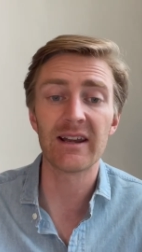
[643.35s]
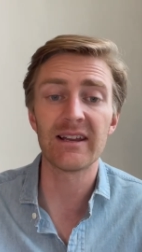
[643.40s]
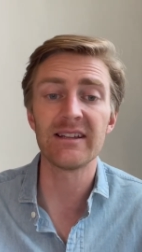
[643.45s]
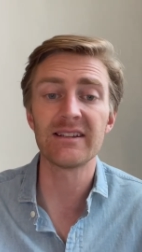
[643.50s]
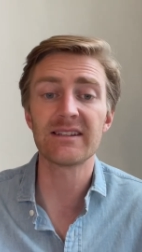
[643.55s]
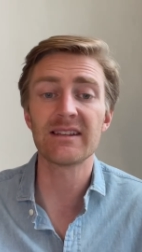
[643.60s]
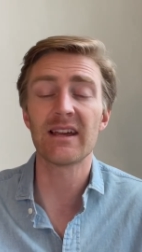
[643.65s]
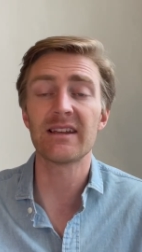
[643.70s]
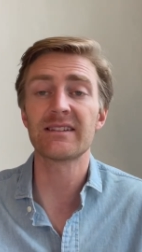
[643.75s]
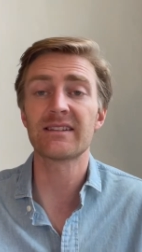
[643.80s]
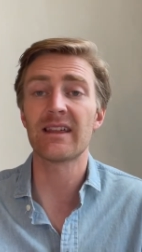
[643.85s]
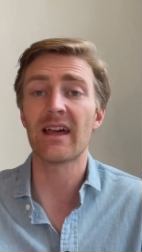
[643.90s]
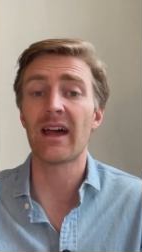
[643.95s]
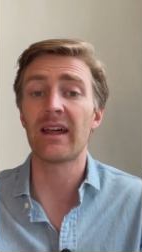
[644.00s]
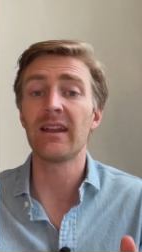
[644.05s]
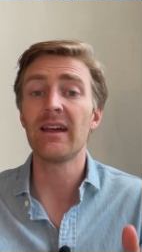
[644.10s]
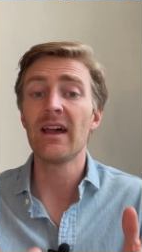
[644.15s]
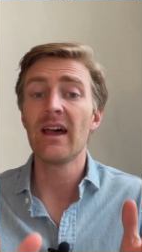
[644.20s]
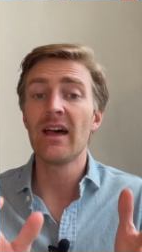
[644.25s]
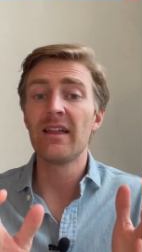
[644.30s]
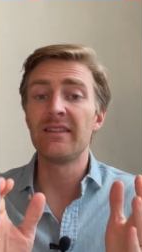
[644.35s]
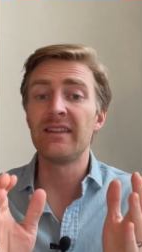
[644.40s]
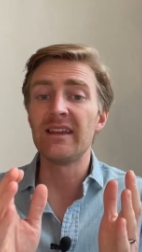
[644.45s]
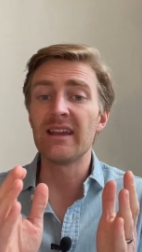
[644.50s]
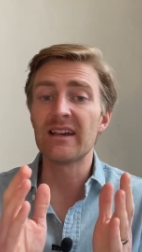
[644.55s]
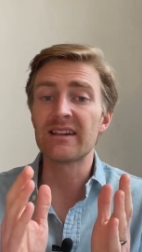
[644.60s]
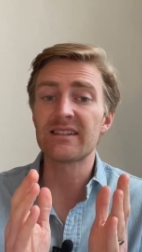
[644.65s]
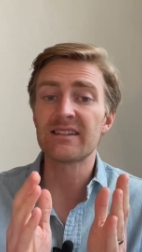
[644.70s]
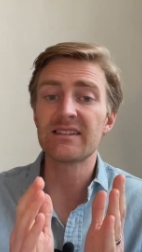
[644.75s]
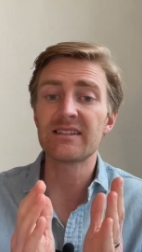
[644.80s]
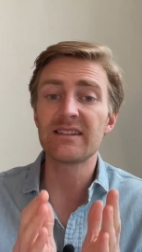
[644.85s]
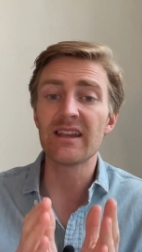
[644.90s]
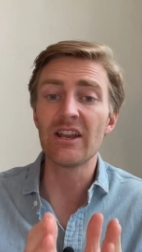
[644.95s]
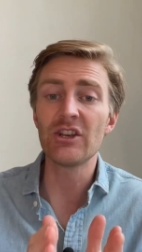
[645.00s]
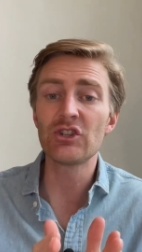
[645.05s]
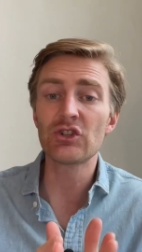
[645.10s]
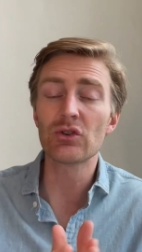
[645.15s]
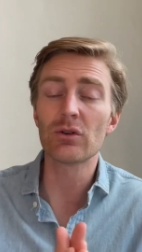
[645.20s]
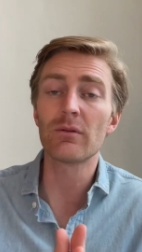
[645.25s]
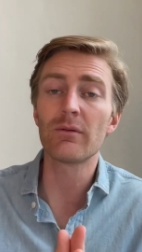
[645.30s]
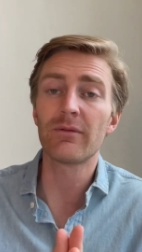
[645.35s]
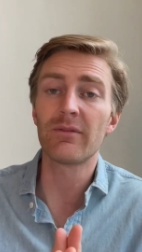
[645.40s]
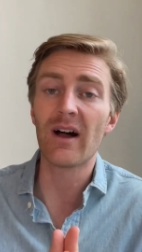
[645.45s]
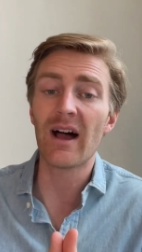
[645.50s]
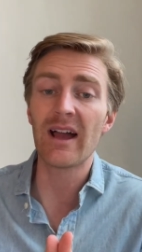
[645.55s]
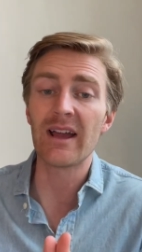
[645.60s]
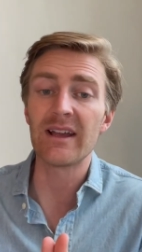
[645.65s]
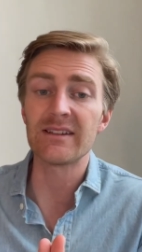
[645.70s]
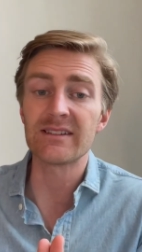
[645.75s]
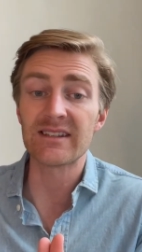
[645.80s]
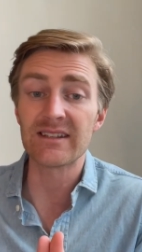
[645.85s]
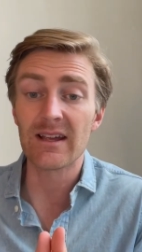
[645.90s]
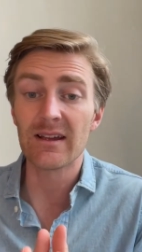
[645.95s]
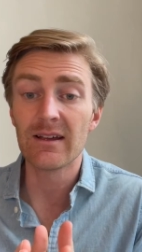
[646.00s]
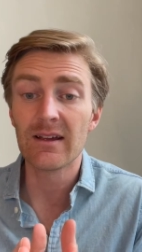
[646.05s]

He says that the essential vice,